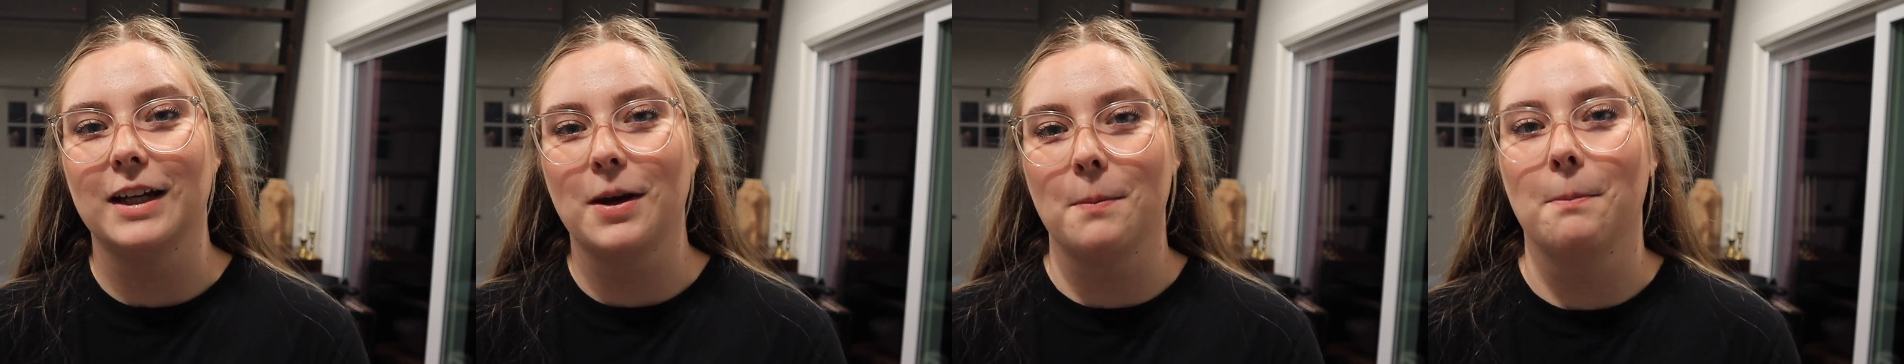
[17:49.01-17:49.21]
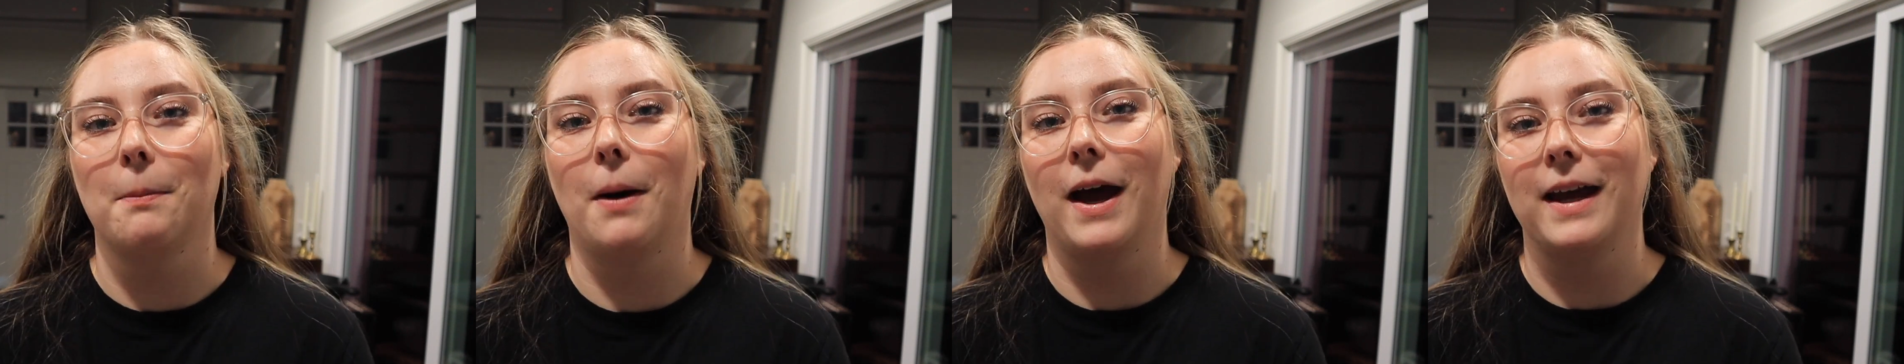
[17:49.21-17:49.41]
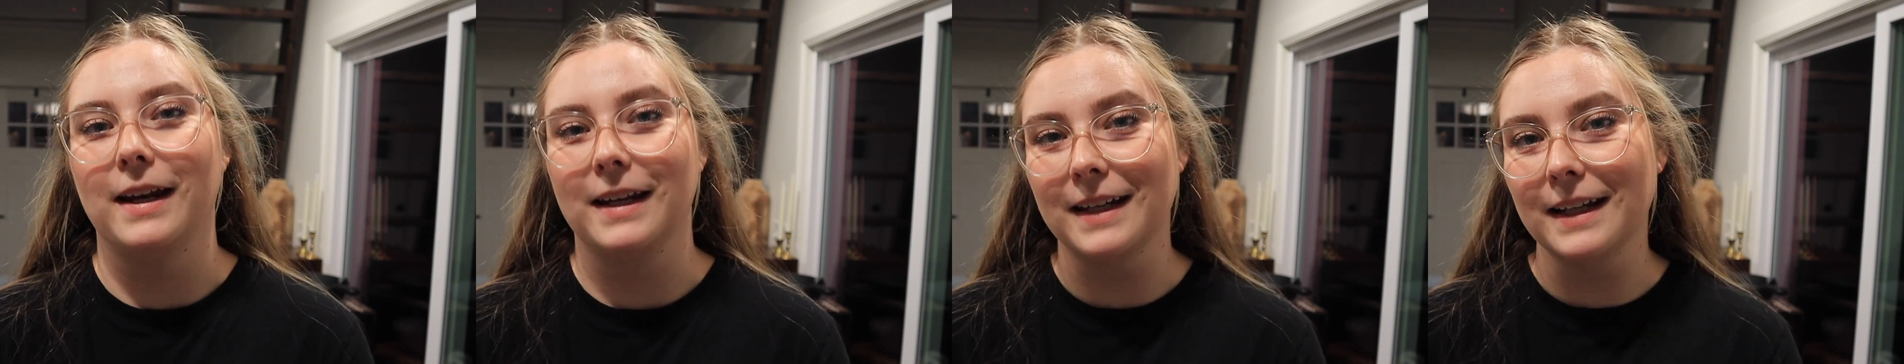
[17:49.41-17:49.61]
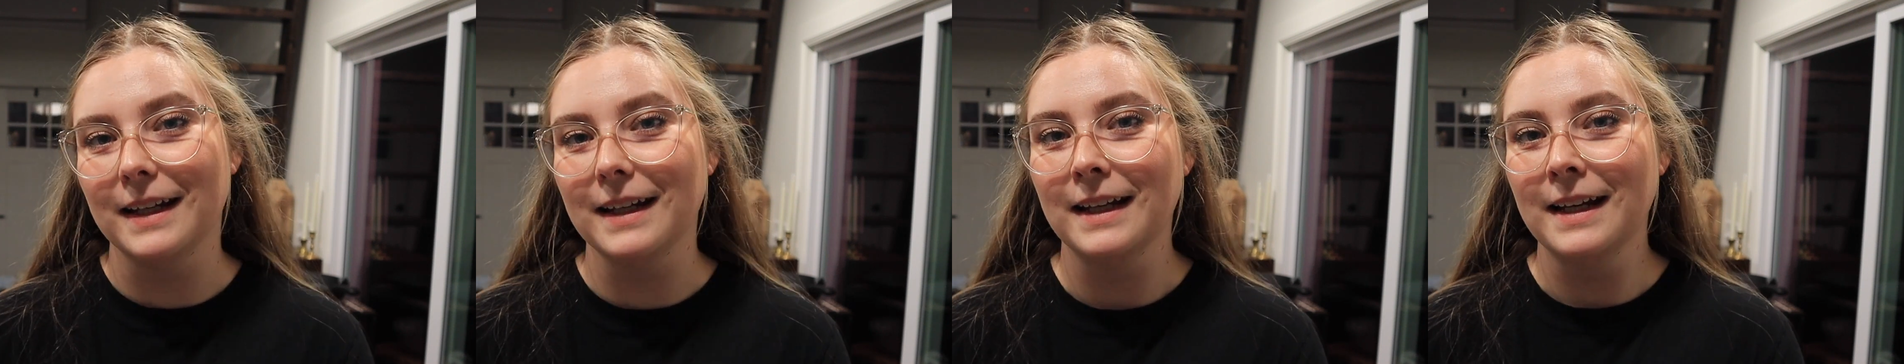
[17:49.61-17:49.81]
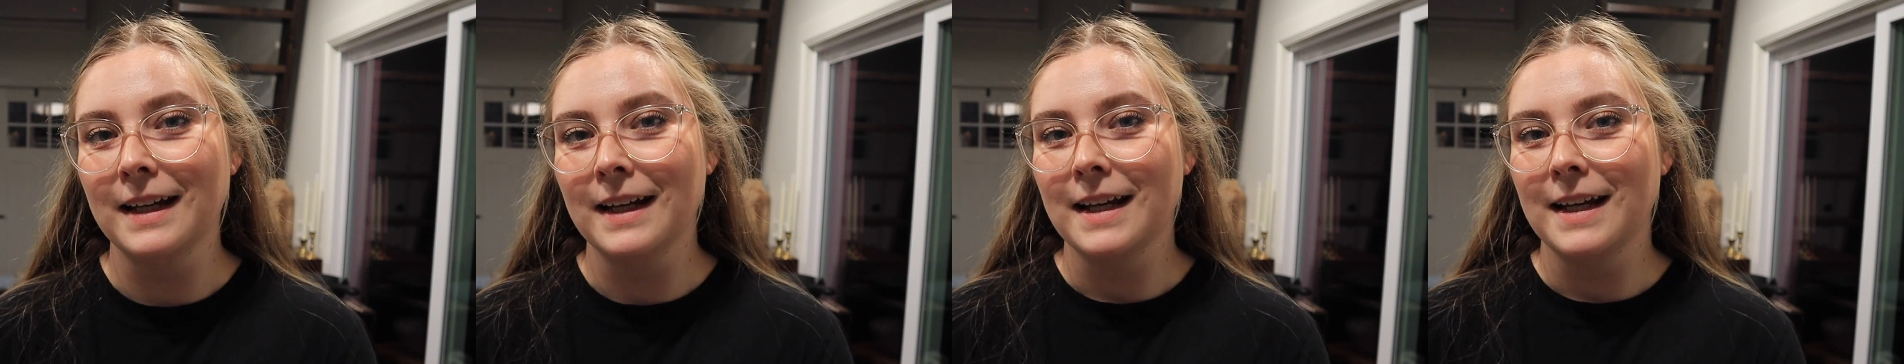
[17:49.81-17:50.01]
combine it
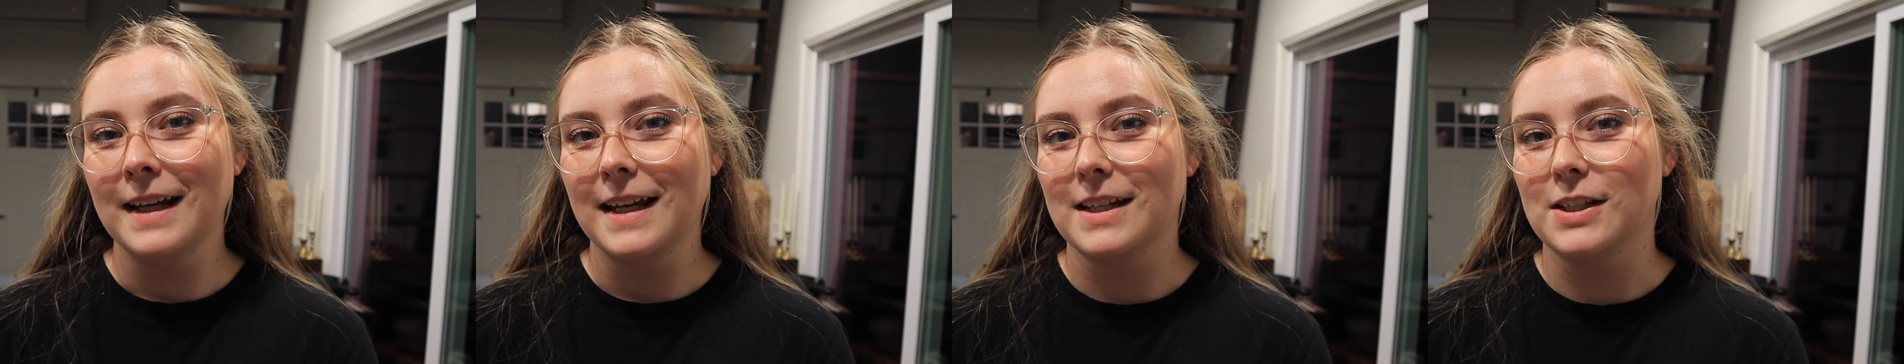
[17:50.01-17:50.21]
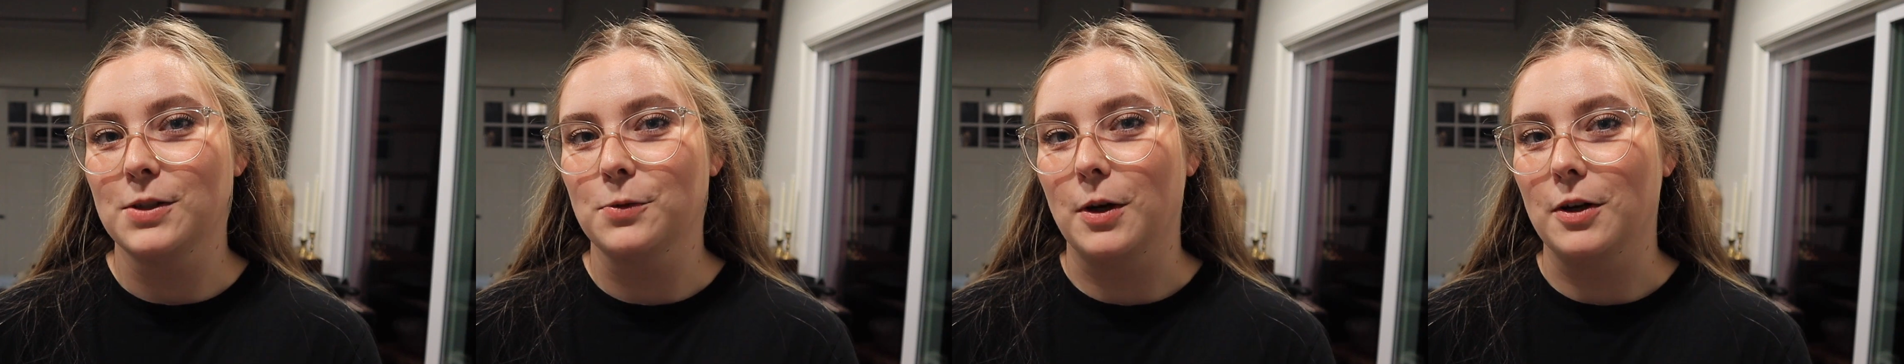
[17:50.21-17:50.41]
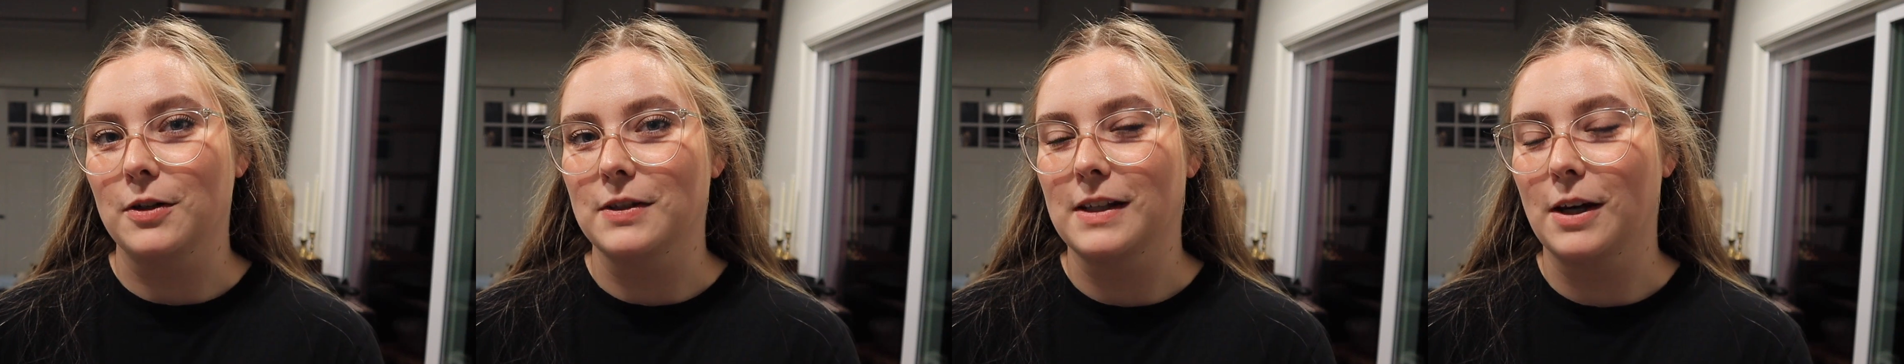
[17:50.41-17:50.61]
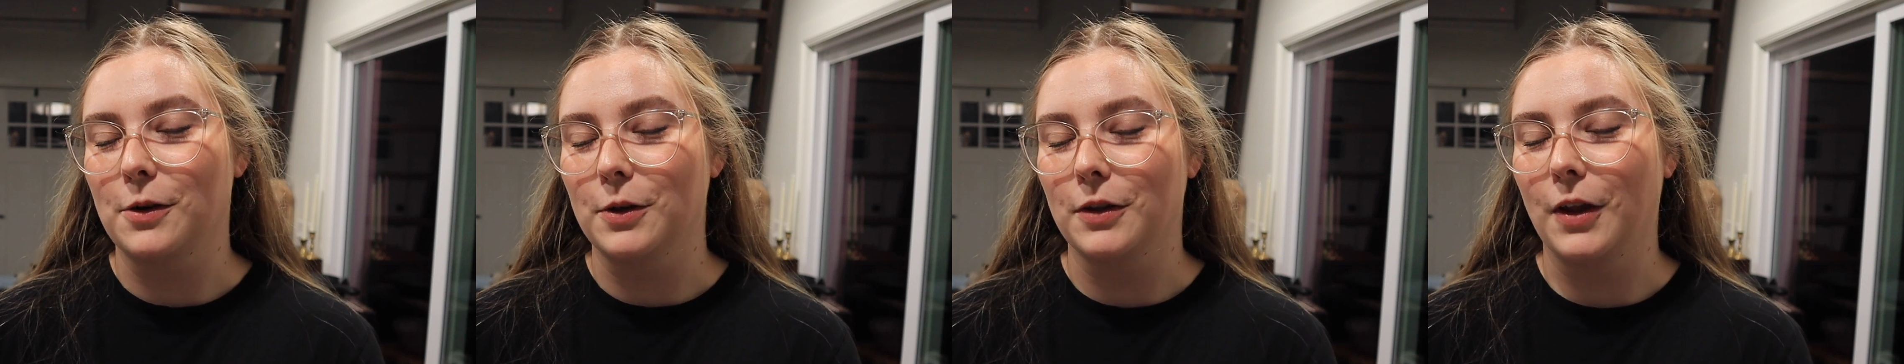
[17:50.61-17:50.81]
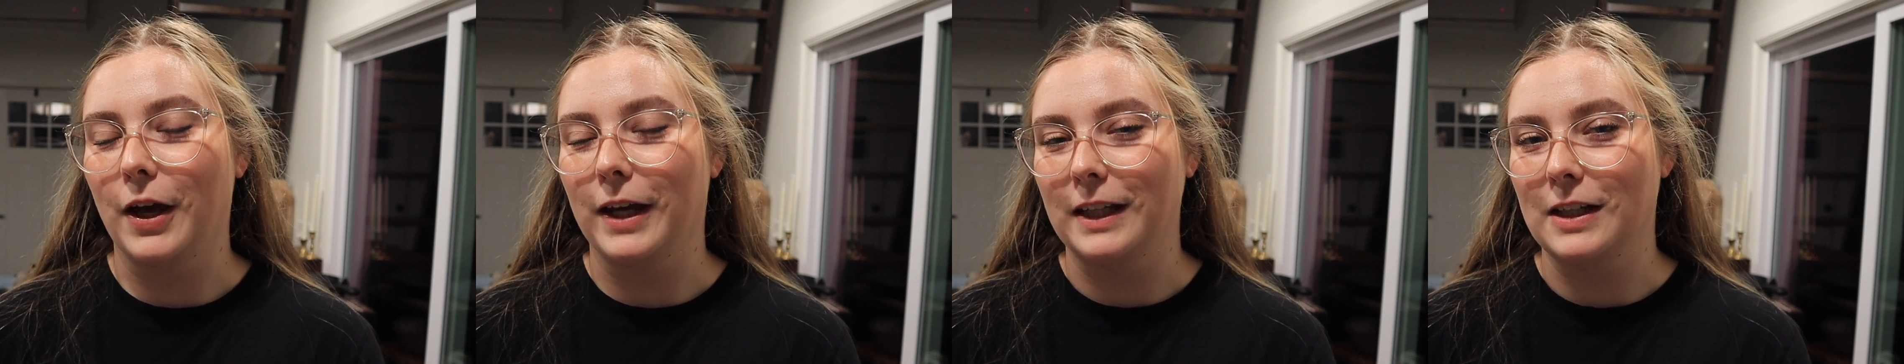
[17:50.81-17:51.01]
as well as I
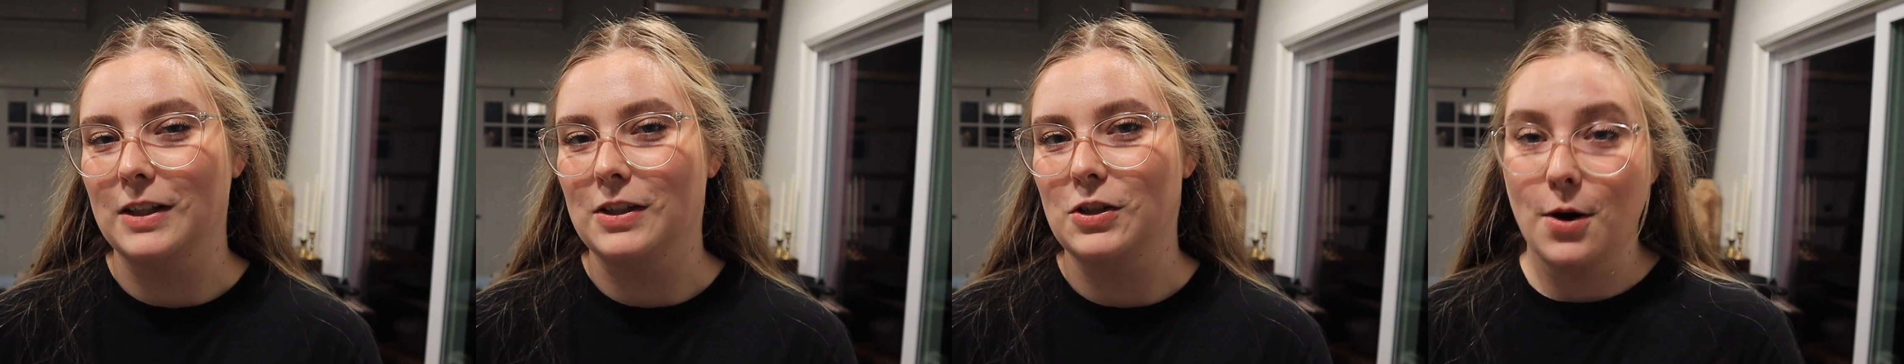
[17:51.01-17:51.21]
would like it.